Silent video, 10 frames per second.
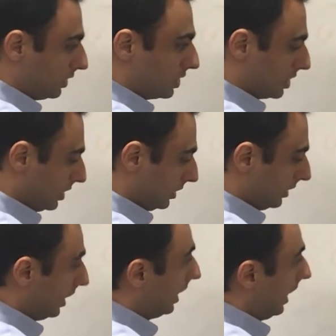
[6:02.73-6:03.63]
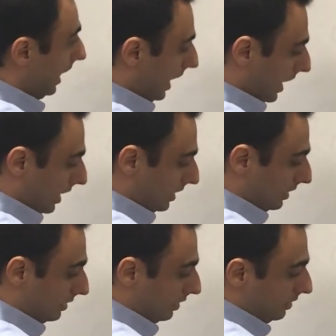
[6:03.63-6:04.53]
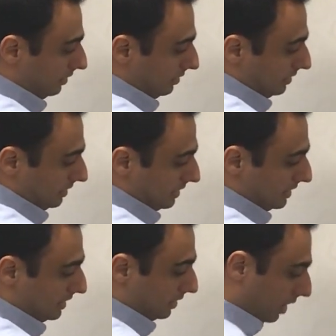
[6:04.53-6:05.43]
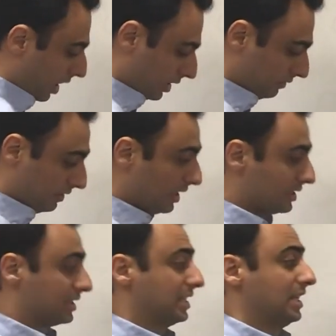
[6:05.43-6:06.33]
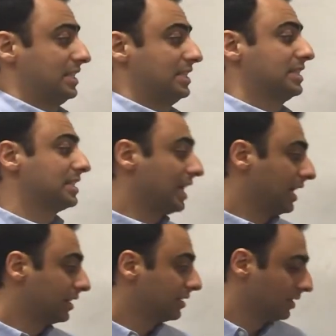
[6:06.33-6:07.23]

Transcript: function and convex set.